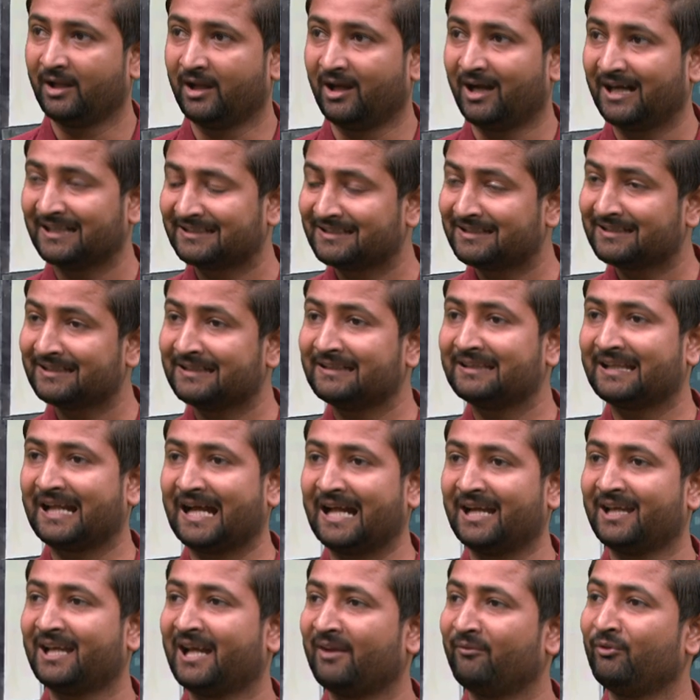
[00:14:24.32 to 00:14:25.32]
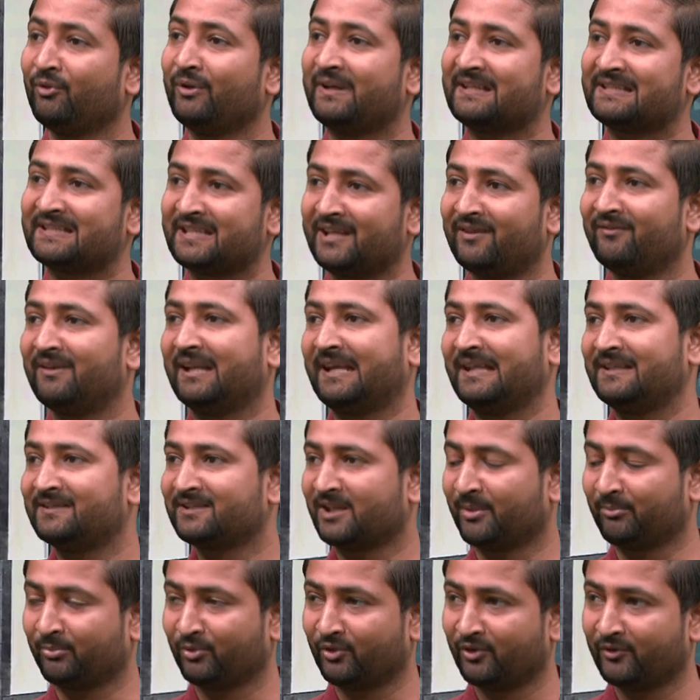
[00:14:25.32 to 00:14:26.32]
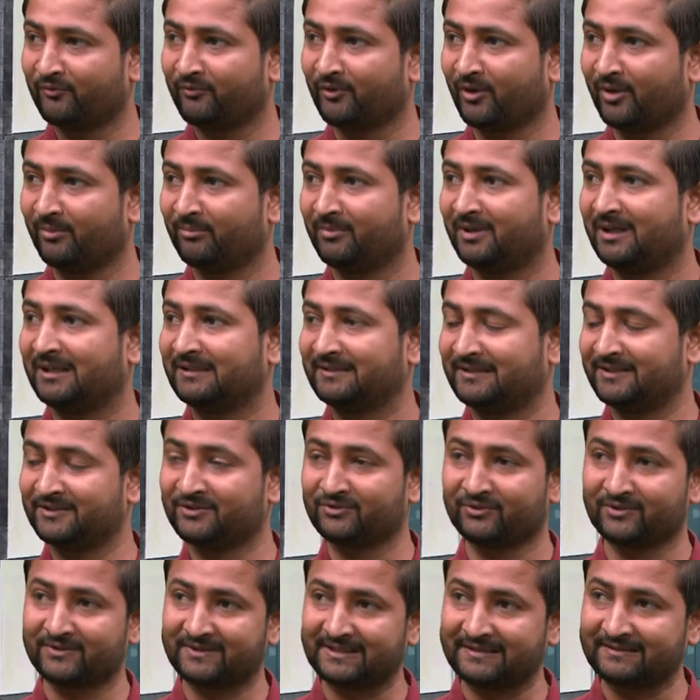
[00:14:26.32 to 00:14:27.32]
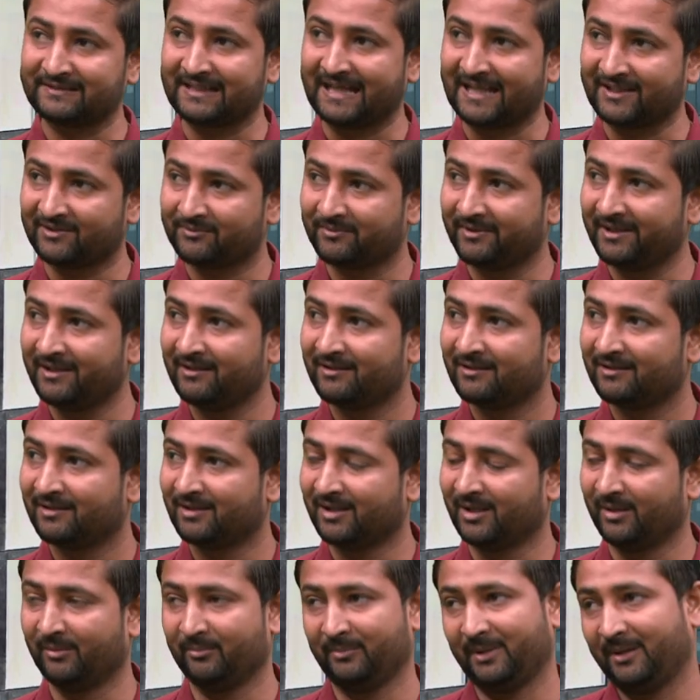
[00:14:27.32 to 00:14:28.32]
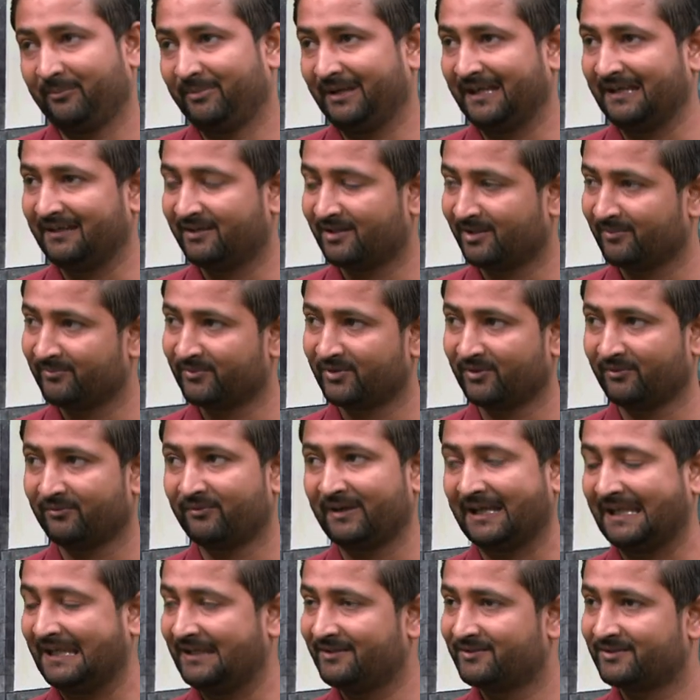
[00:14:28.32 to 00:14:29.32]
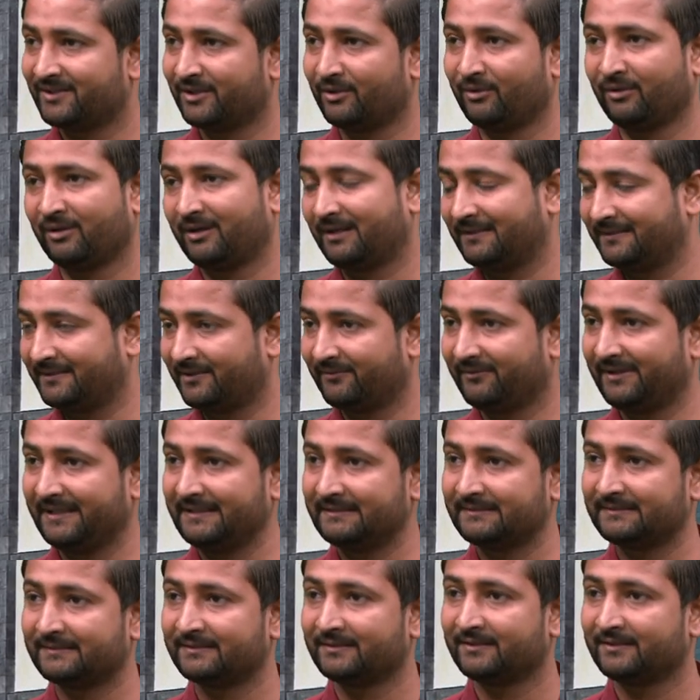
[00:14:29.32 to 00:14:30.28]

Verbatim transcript: Other than that, have you received any support from other sources as well, uh, maybe in terms of financial or otherwise?